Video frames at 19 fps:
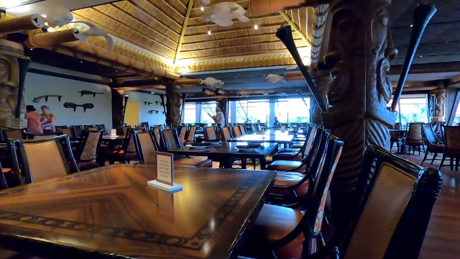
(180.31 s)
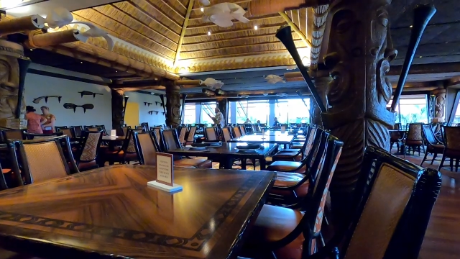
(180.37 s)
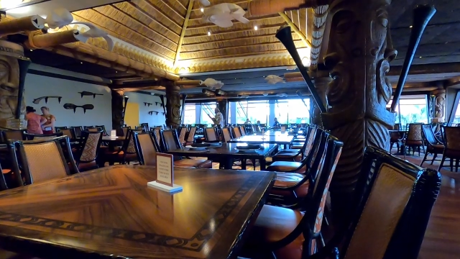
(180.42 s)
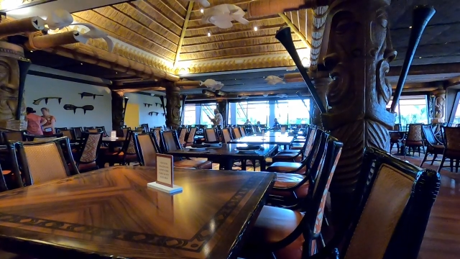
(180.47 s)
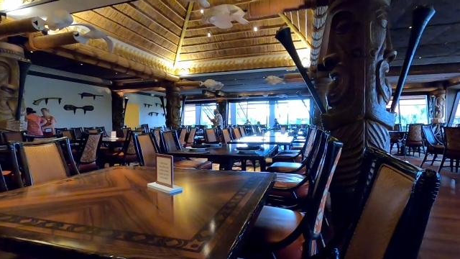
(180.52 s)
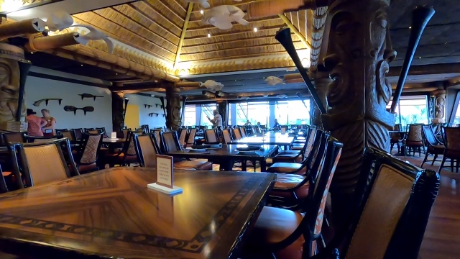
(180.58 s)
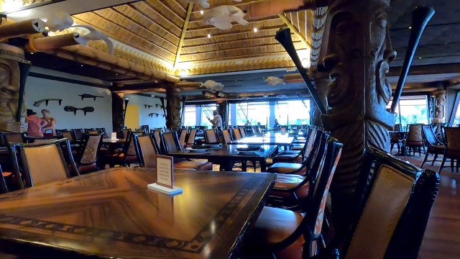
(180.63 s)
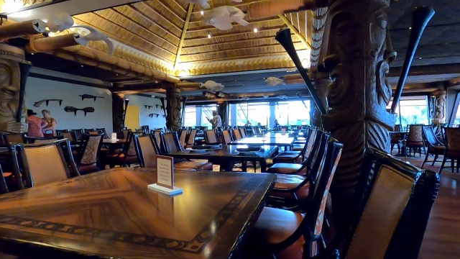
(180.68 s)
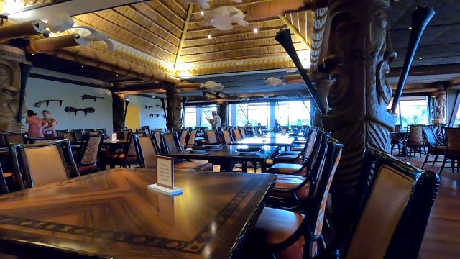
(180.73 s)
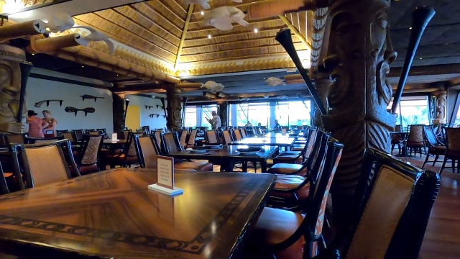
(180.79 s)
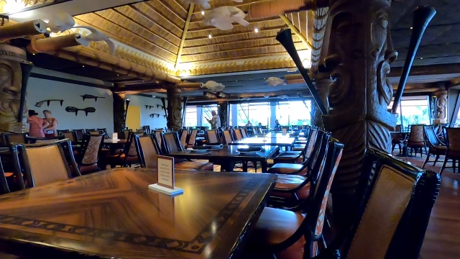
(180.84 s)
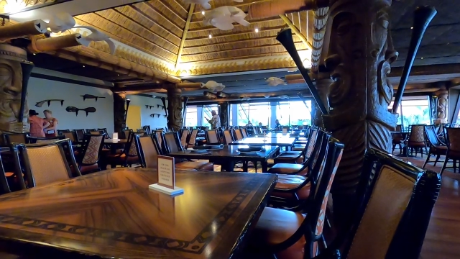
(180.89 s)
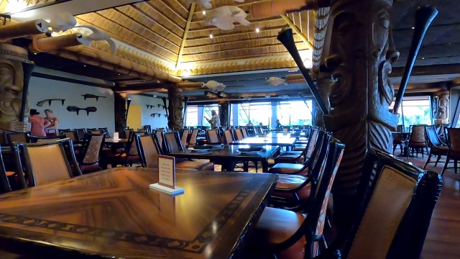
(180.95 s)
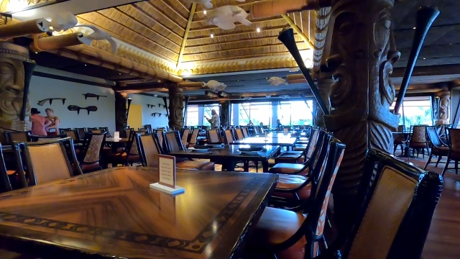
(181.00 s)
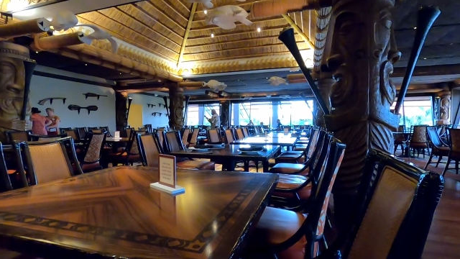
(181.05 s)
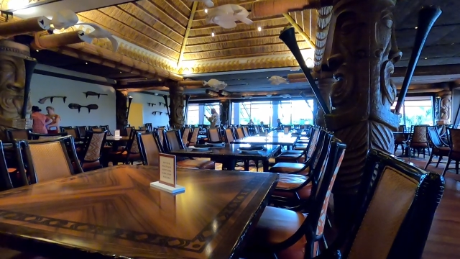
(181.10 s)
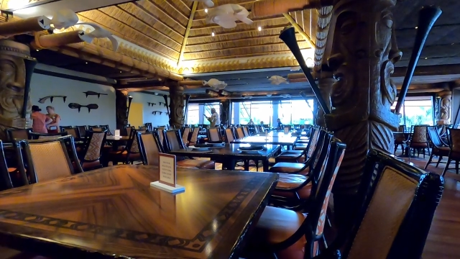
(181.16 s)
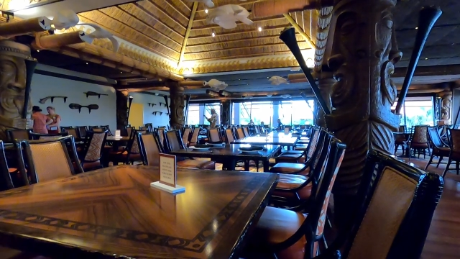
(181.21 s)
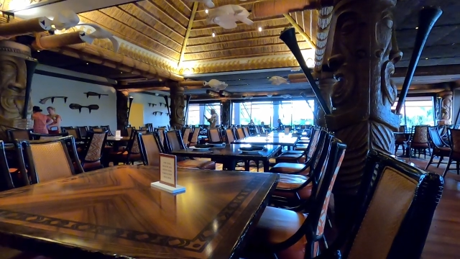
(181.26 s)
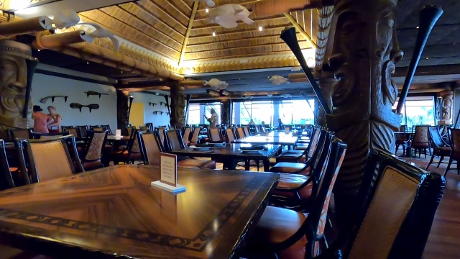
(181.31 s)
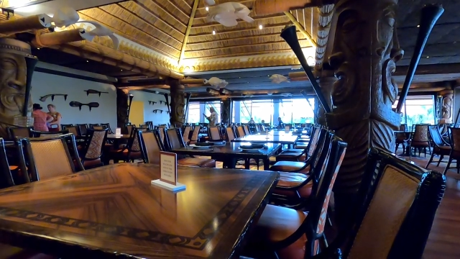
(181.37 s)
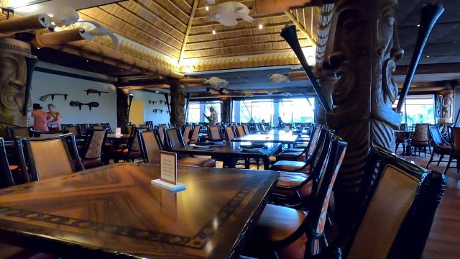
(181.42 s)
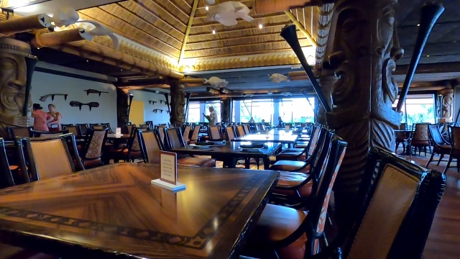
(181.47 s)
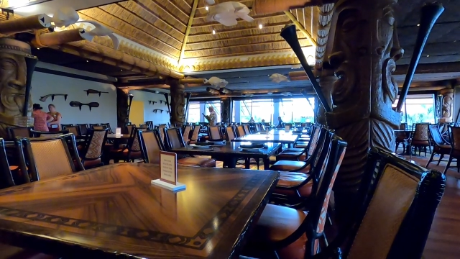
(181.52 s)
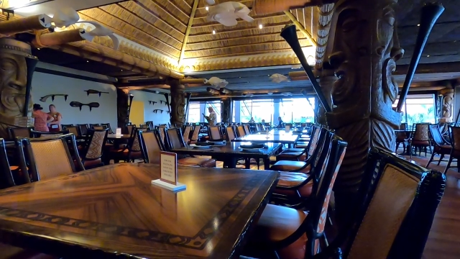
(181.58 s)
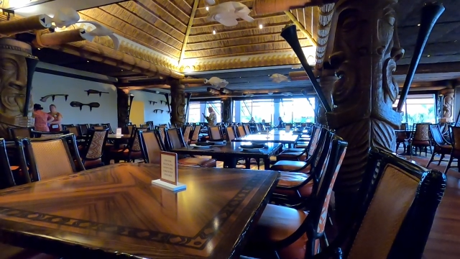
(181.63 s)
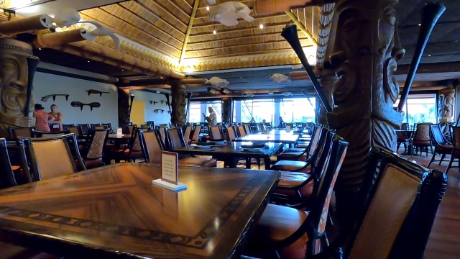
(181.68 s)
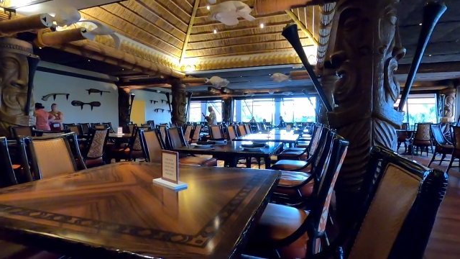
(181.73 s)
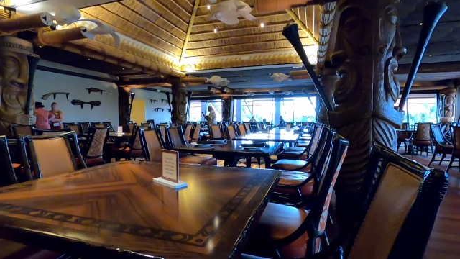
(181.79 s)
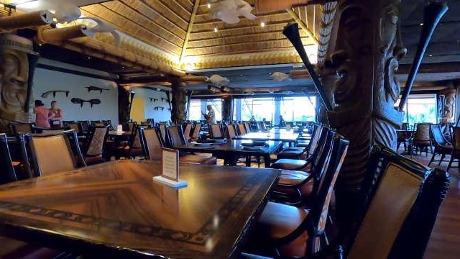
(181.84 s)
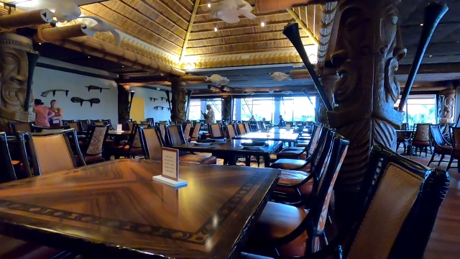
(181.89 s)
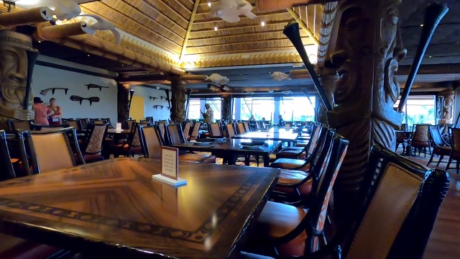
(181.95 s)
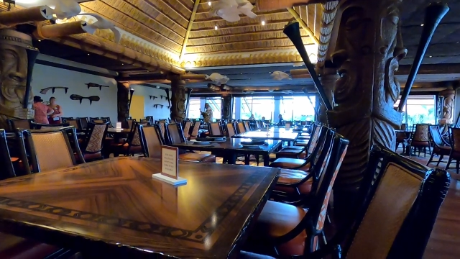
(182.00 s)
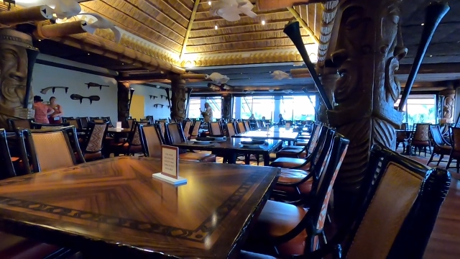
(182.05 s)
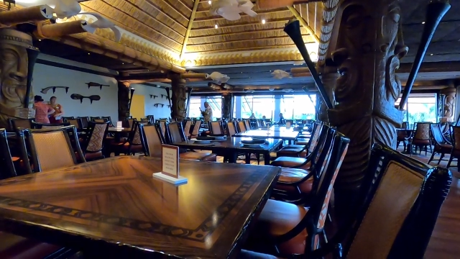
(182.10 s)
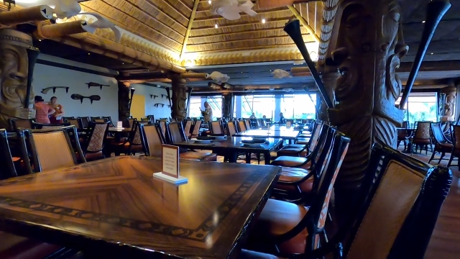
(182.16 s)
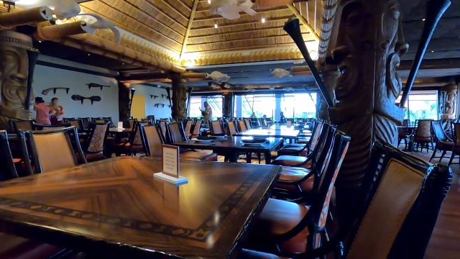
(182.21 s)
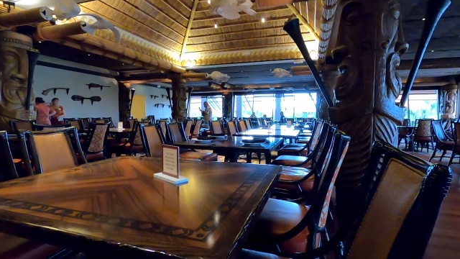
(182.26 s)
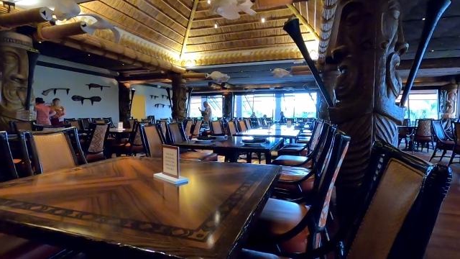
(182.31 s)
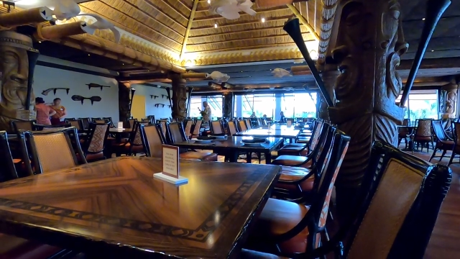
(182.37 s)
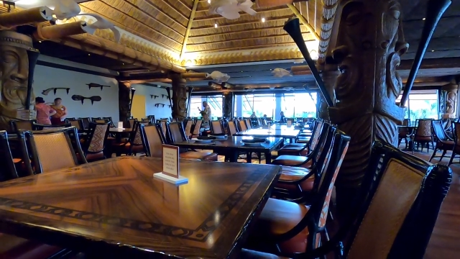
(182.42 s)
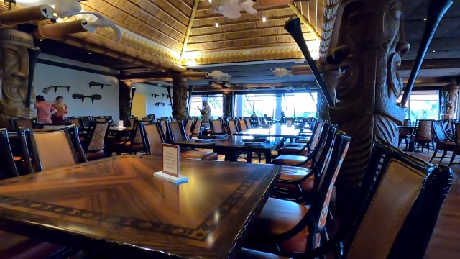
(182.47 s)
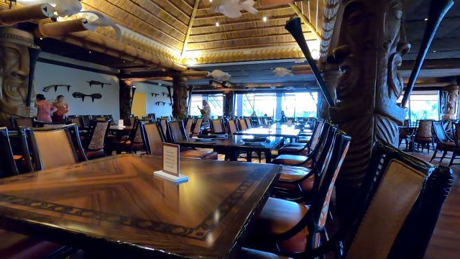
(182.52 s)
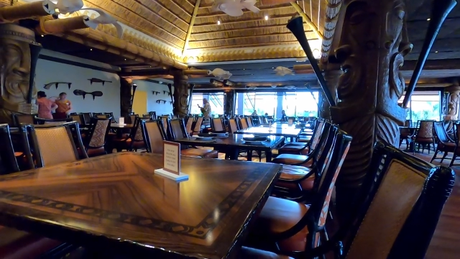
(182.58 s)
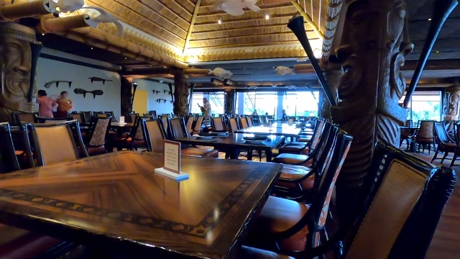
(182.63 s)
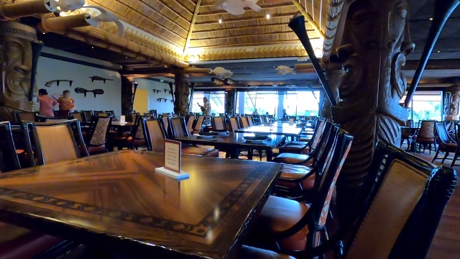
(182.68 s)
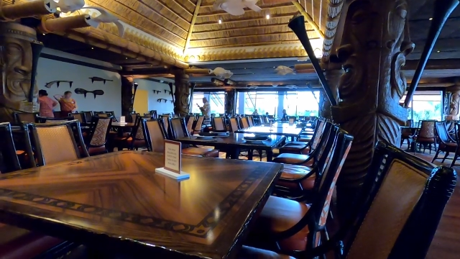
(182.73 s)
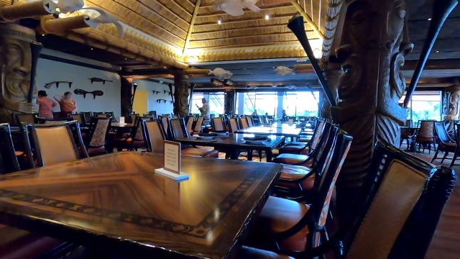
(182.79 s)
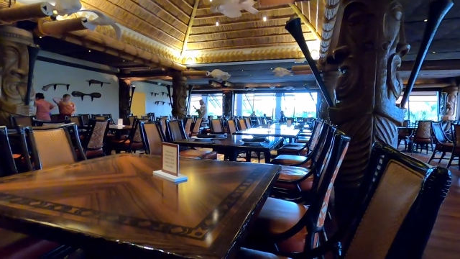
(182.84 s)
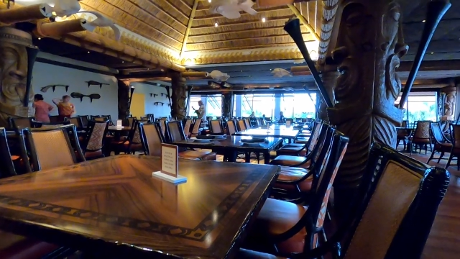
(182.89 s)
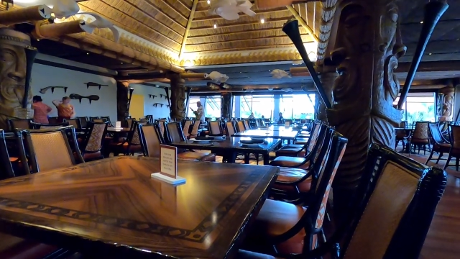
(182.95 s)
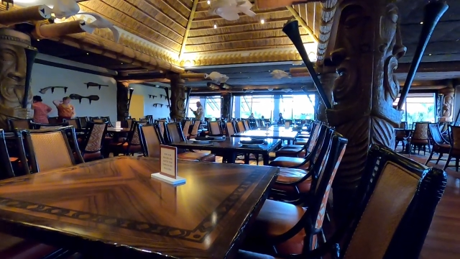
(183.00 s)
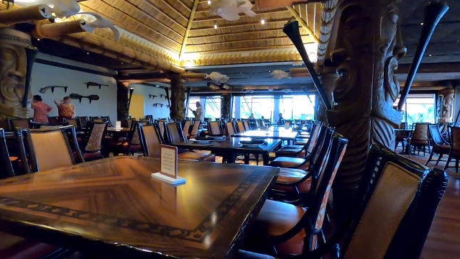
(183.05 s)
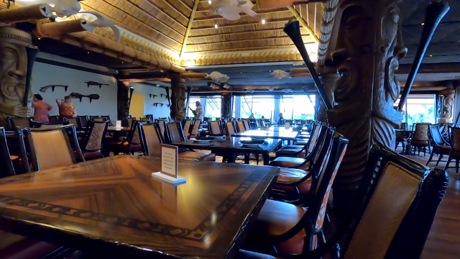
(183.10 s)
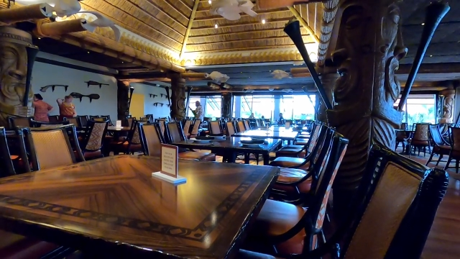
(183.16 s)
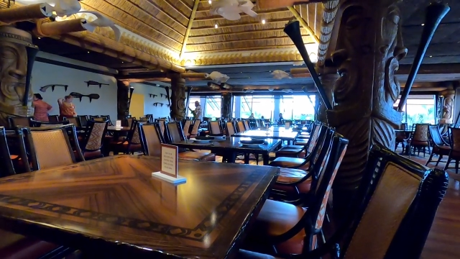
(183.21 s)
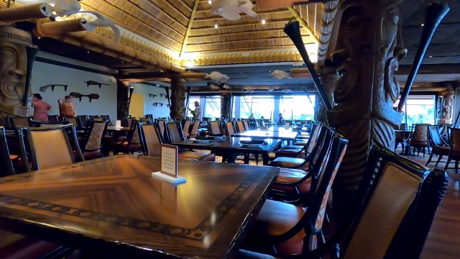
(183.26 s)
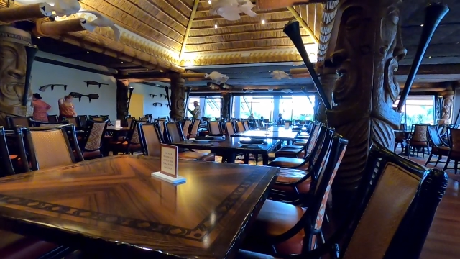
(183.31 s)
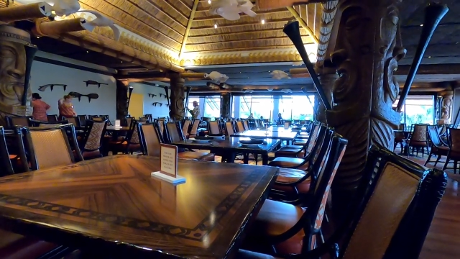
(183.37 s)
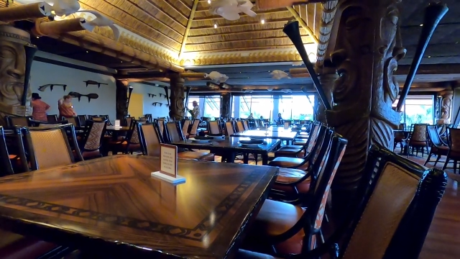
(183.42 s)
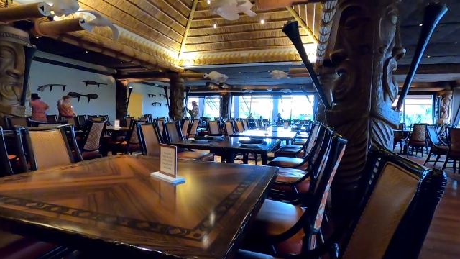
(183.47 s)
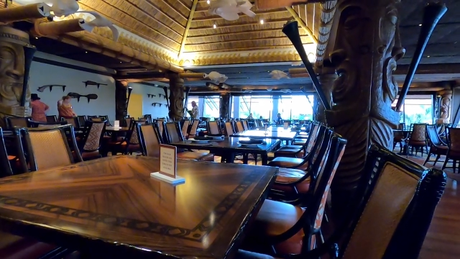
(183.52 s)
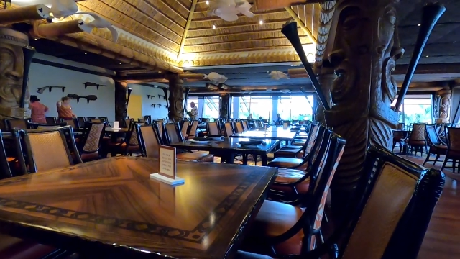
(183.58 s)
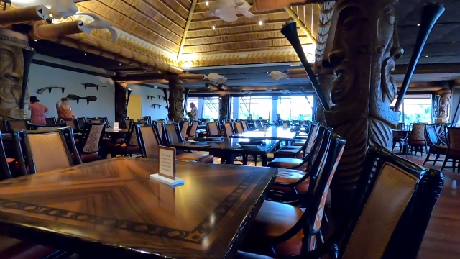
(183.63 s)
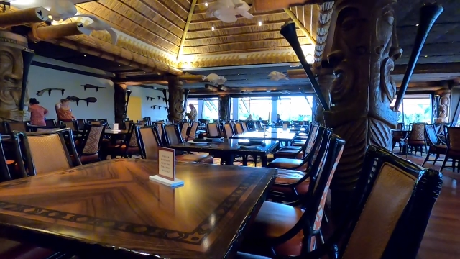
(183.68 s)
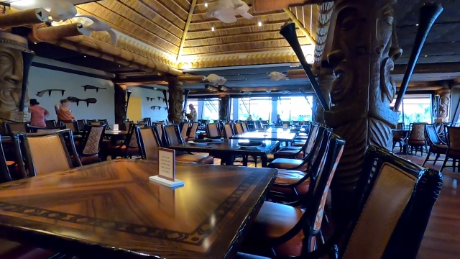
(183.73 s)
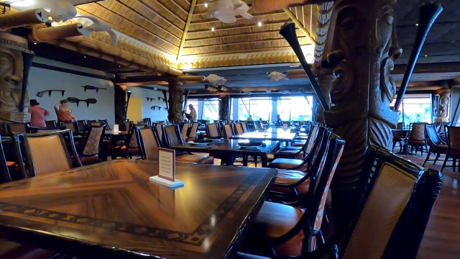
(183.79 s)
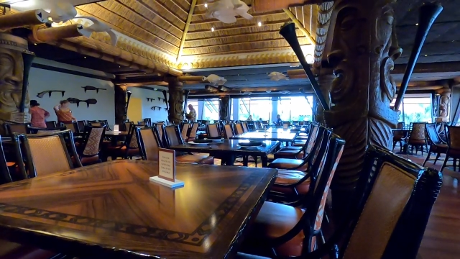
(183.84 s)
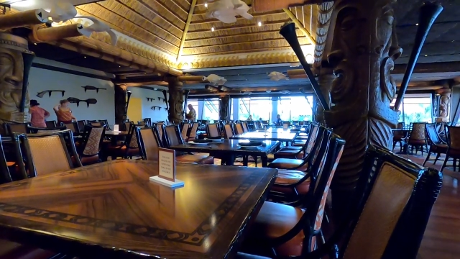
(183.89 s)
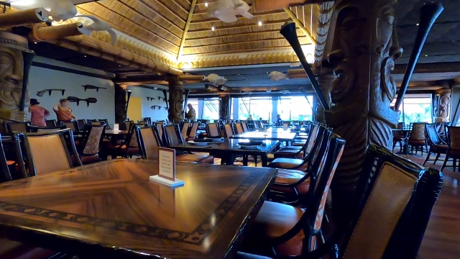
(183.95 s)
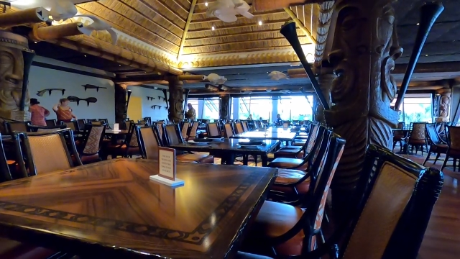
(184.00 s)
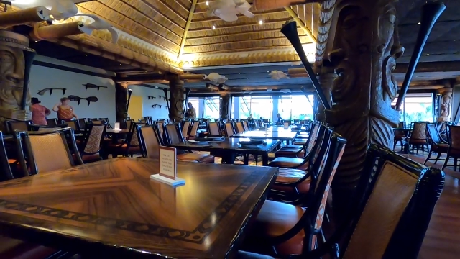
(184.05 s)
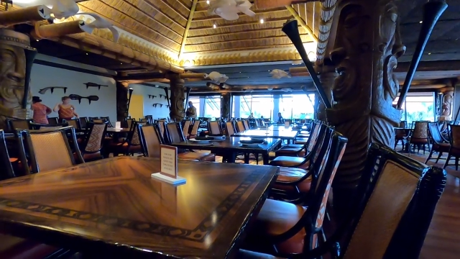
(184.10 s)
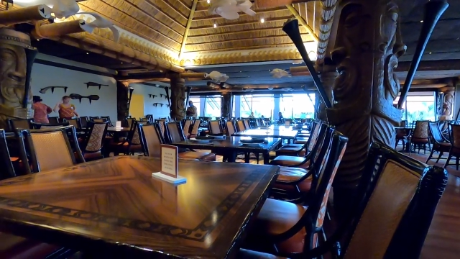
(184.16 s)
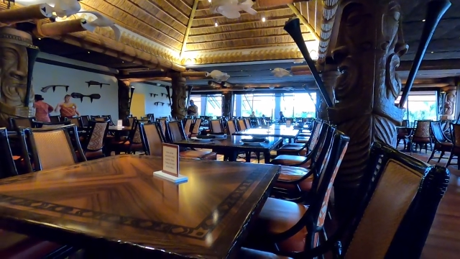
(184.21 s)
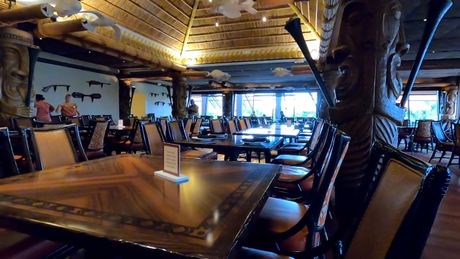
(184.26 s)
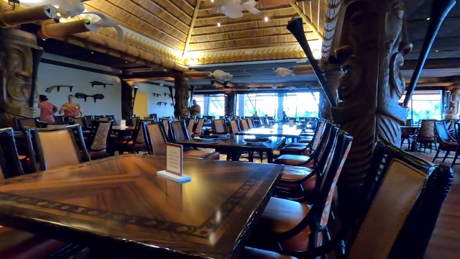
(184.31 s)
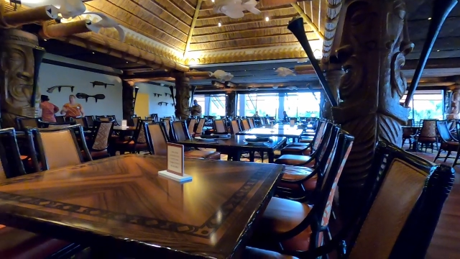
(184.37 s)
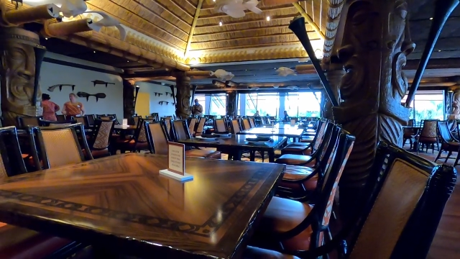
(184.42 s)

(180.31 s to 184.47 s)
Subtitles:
No face is visible, so there are no lips to read.